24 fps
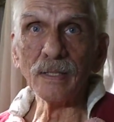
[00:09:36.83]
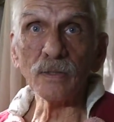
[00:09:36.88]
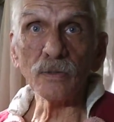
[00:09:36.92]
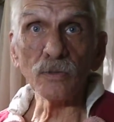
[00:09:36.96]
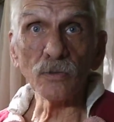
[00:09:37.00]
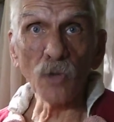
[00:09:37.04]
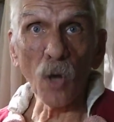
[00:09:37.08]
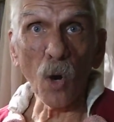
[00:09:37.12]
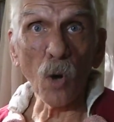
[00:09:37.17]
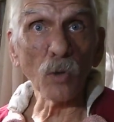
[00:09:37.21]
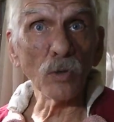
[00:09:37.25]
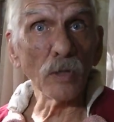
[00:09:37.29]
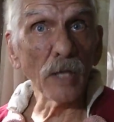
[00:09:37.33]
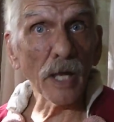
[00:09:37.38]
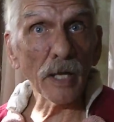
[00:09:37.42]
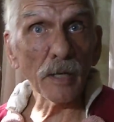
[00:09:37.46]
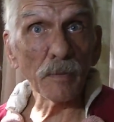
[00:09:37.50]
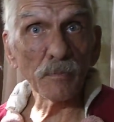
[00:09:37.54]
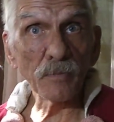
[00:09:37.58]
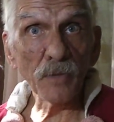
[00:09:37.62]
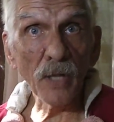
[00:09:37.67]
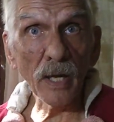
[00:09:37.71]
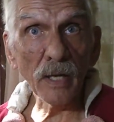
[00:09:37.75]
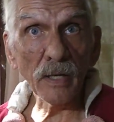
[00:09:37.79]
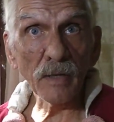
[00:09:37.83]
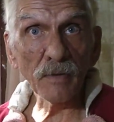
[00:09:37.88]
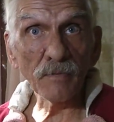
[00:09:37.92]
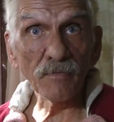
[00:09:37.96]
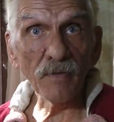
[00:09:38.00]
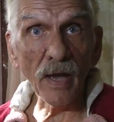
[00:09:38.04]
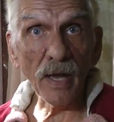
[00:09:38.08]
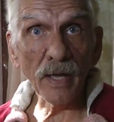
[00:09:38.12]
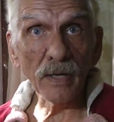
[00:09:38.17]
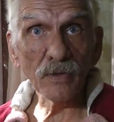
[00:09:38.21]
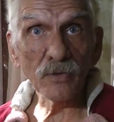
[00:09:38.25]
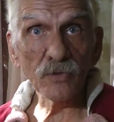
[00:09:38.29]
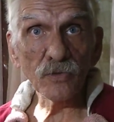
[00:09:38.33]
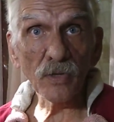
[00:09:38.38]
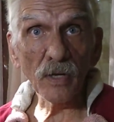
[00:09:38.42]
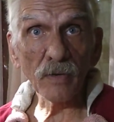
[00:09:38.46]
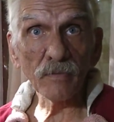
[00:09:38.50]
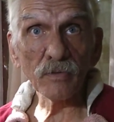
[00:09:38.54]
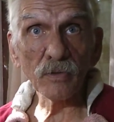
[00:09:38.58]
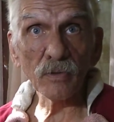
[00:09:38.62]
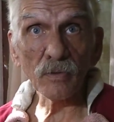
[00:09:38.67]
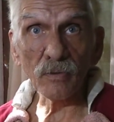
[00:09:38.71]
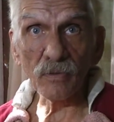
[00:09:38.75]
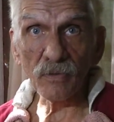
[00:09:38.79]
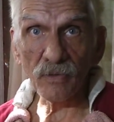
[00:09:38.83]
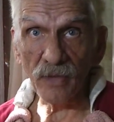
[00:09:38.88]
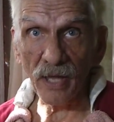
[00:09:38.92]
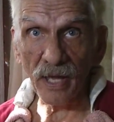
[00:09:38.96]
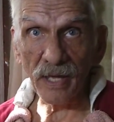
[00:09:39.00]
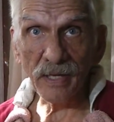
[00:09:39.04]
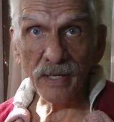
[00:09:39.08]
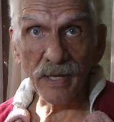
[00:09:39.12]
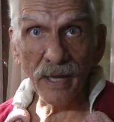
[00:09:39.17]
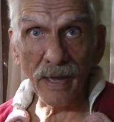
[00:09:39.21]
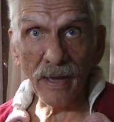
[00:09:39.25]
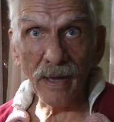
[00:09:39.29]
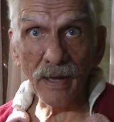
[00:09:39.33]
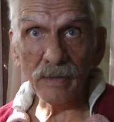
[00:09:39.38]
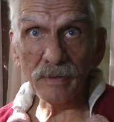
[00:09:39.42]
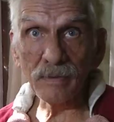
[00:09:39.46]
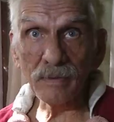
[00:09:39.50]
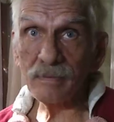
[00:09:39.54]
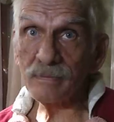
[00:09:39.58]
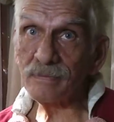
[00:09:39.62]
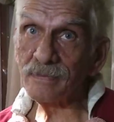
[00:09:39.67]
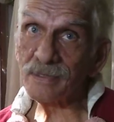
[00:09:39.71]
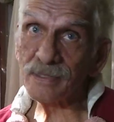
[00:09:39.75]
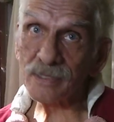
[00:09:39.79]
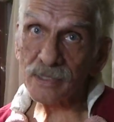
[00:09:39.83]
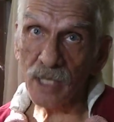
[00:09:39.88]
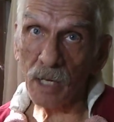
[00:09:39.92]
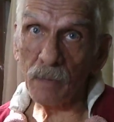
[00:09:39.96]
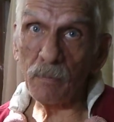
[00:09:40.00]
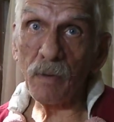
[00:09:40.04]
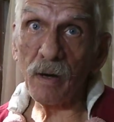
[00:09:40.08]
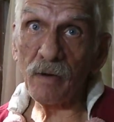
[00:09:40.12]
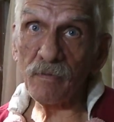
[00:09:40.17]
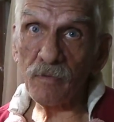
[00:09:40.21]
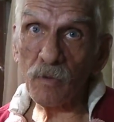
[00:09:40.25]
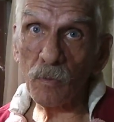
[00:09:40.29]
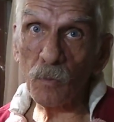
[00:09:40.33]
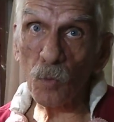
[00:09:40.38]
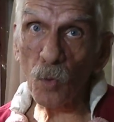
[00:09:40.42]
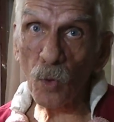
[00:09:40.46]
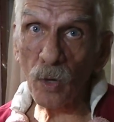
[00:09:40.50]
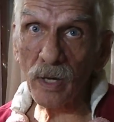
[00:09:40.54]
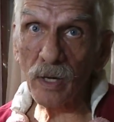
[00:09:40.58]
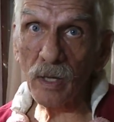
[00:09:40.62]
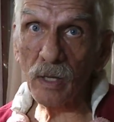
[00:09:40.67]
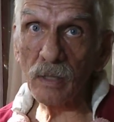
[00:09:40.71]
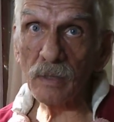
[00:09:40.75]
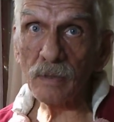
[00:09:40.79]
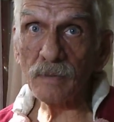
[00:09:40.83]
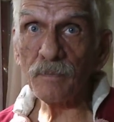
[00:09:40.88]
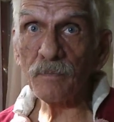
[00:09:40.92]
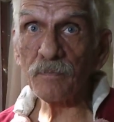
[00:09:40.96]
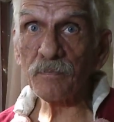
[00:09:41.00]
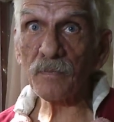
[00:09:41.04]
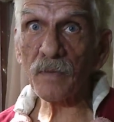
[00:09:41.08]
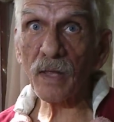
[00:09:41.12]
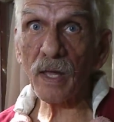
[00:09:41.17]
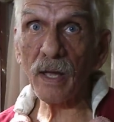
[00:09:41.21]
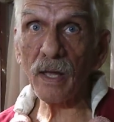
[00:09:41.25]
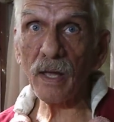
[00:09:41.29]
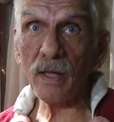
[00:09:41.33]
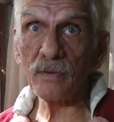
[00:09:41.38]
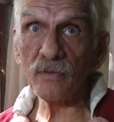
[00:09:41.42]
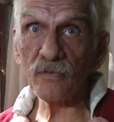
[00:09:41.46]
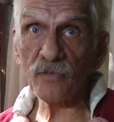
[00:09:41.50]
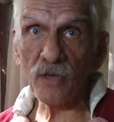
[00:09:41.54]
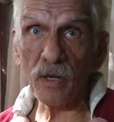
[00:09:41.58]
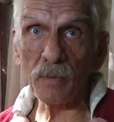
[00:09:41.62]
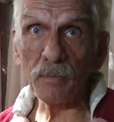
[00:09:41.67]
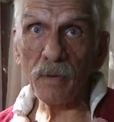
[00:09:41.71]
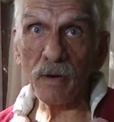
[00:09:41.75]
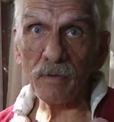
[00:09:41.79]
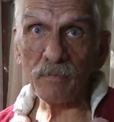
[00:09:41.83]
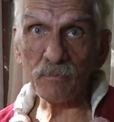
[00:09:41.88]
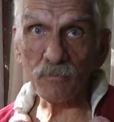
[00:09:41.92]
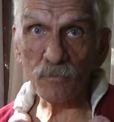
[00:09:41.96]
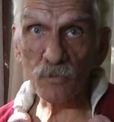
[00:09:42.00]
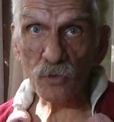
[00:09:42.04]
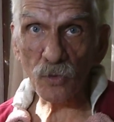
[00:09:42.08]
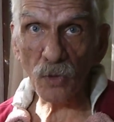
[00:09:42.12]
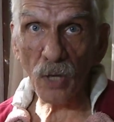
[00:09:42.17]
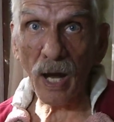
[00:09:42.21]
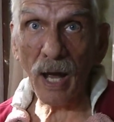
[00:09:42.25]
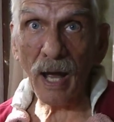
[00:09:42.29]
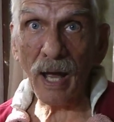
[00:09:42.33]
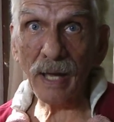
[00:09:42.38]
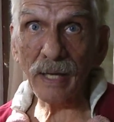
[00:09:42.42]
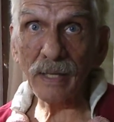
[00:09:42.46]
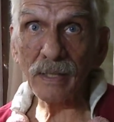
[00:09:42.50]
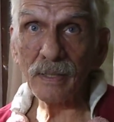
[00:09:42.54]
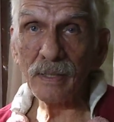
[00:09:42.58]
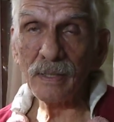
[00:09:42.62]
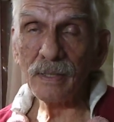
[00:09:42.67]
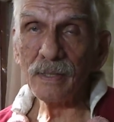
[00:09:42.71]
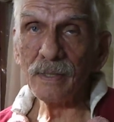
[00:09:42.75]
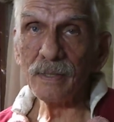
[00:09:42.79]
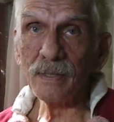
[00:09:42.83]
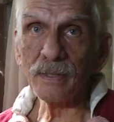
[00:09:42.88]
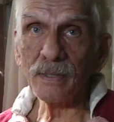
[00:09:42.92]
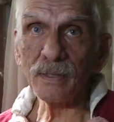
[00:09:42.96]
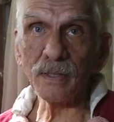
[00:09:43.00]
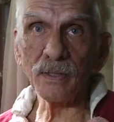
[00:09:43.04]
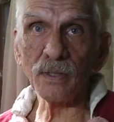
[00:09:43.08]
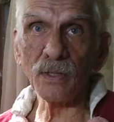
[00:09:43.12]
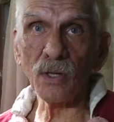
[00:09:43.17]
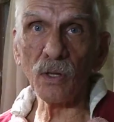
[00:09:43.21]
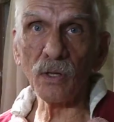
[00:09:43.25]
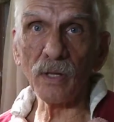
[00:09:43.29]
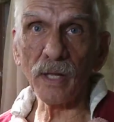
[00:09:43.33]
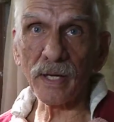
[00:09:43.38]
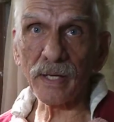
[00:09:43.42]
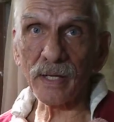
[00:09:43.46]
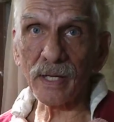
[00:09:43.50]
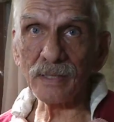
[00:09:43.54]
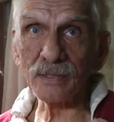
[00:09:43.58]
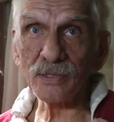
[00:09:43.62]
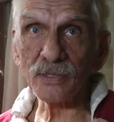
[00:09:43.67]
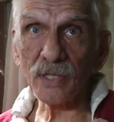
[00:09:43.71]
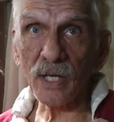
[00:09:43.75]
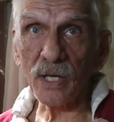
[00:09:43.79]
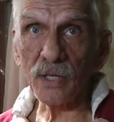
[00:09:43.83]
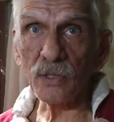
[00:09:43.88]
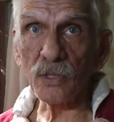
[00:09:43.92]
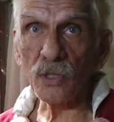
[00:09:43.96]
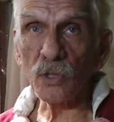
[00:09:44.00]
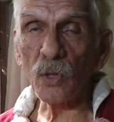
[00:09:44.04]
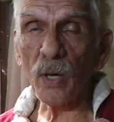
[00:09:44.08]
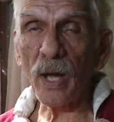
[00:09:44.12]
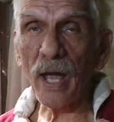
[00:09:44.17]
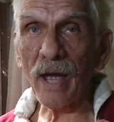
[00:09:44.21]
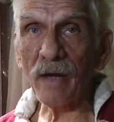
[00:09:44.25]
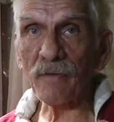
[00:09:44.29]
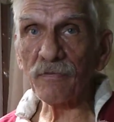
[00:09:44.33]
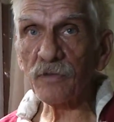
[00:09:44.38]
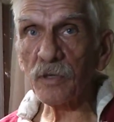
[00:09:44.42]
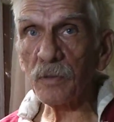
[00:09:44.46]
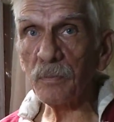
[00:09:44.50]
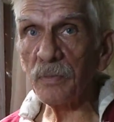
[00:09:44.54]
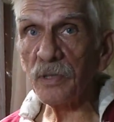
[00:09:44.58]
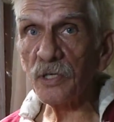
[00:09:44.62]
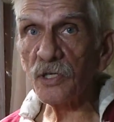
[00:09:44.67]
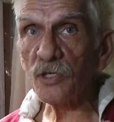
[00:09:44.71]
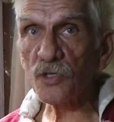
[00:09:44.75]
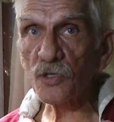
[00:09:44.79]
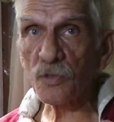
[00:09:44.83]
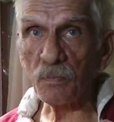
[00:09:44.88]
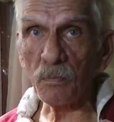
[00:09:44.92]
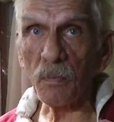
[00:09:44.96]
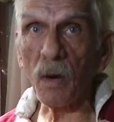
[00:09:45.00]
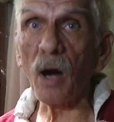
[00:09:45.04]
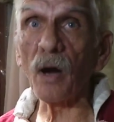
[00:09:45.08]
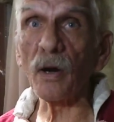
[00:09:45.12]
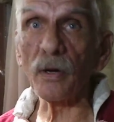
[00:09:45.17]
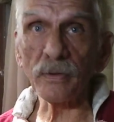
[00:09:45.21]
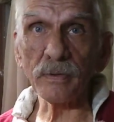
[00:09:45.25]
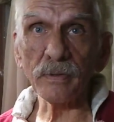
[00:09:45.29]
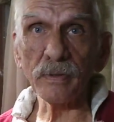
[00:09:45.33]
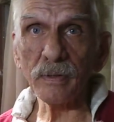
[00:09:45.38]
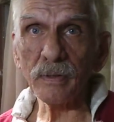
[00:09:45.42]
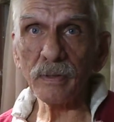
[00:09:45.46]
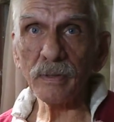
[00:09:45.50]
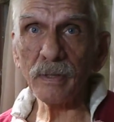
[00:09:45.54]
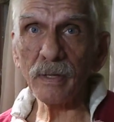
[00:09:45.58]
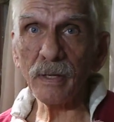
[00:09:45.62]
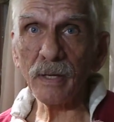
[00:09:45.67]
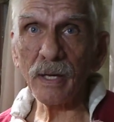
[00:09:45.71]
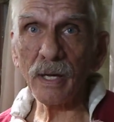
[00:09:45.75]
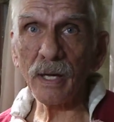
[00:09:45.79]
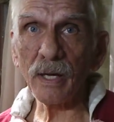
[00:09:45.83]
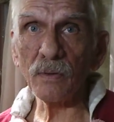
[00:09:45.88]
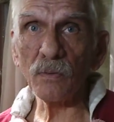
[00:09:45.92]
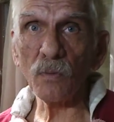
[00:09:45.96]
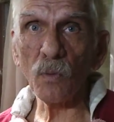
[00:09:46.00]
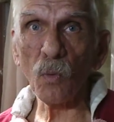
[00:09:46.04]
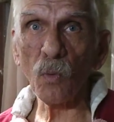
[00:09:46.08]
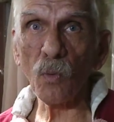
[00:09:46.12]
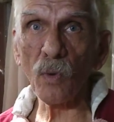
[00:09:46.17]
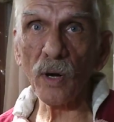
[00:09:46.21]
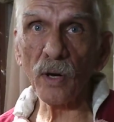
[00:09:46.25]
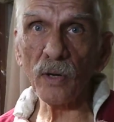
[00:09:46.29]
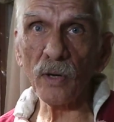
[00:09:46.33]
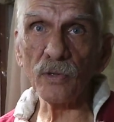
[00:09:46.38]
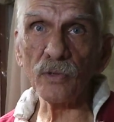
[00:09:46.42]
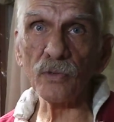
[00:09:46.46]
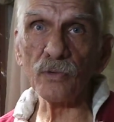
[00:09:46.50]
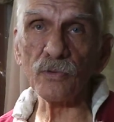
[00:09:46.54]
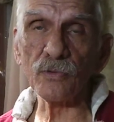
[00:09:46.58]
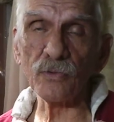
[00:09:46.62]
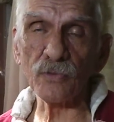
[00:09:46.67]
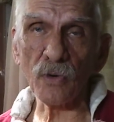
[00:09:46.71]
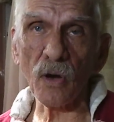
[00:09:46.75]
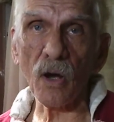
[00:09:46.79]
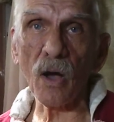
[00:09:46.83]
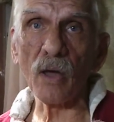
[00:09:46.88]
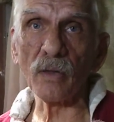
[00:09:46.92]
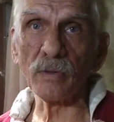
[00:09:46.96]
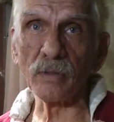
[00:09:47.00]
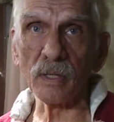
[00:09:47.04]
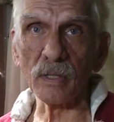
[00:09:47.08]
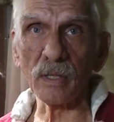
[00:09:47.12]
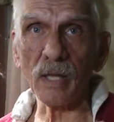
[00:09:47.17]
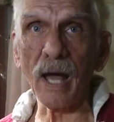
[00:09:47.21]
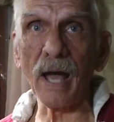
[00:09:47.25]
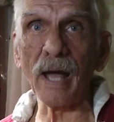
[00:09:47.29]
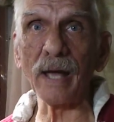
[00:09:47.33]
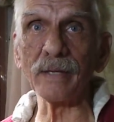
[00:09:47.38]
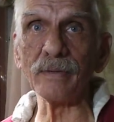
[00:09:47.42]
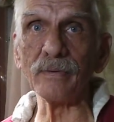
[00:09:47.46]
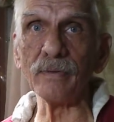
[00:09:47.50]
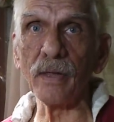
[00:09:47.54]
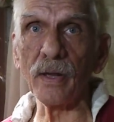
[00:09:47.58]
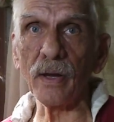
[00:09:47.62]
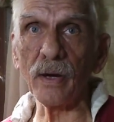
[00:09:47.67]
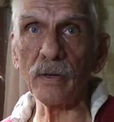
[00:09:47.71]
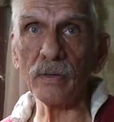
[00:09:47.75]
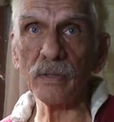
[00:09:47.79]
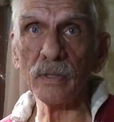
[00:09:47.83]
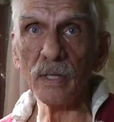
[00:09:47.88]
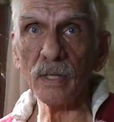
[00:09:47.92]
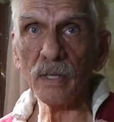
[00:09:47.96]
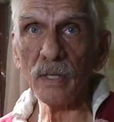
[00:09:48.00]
don't let them take advantage of you. They can. Some of them will, and some of them try. You know, like I said, you have to be smart, and where you draw the line there,